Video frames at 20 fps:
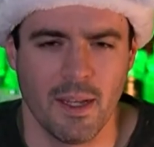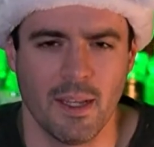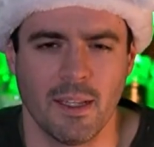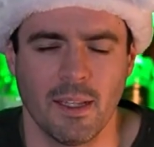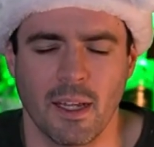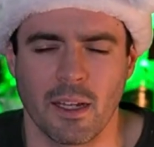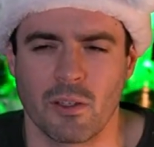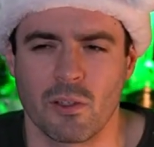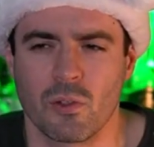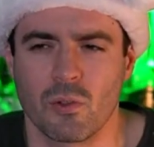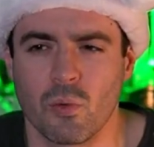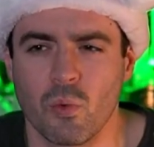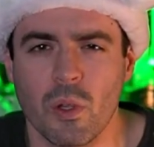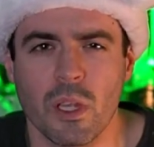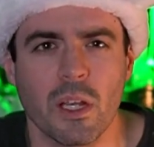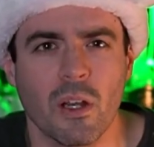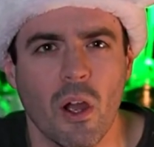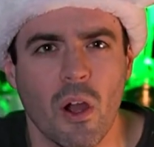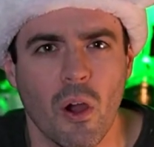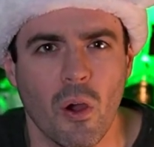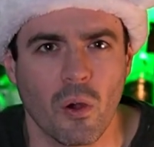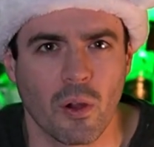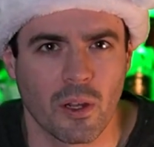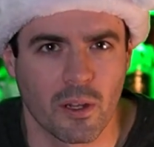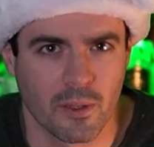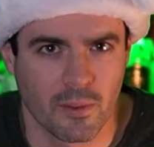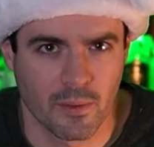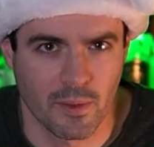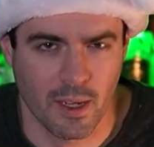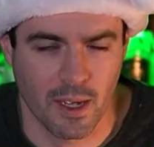like sweet
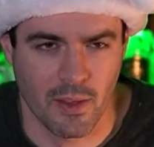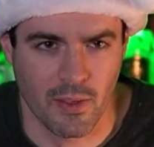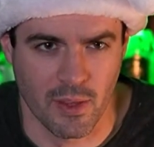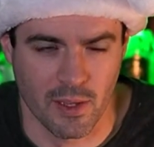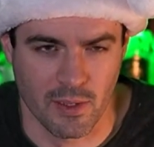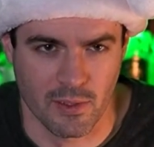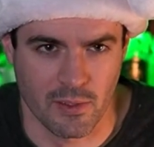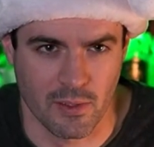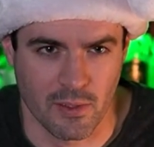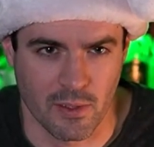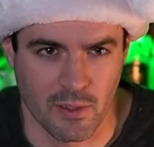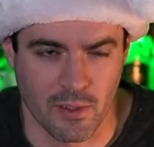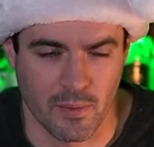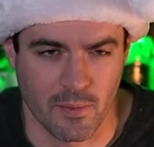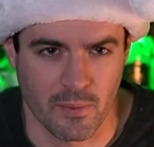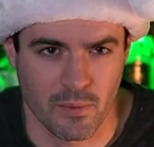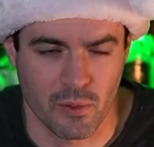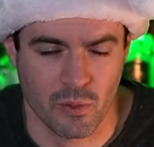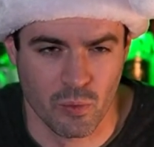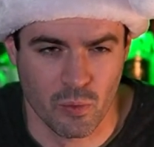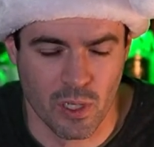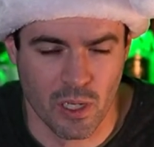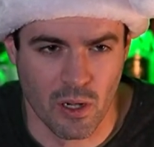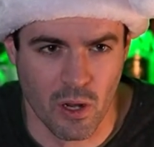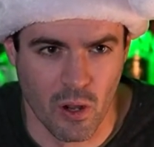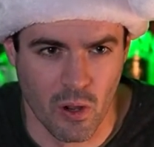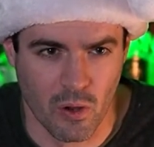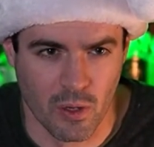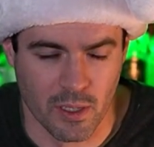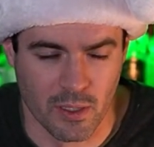oak. I think is the sweet
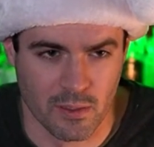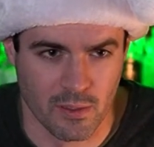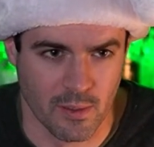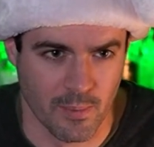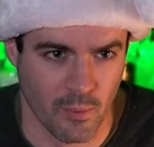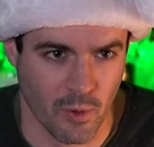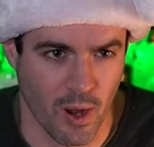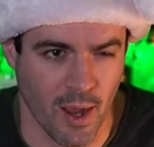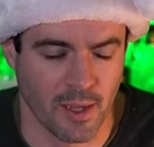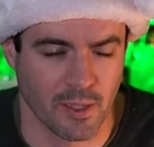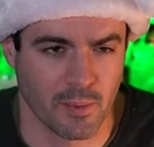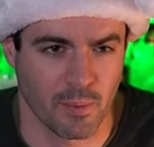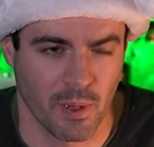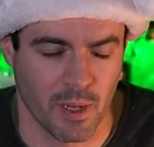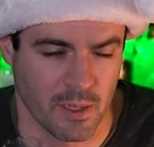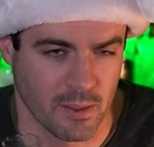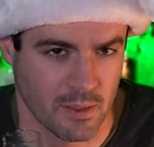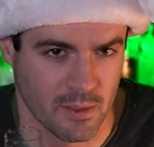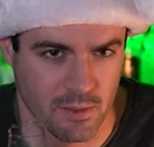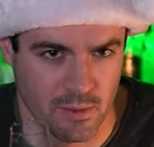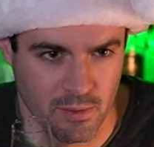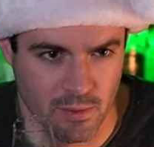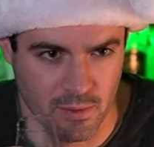oak and some rye spices.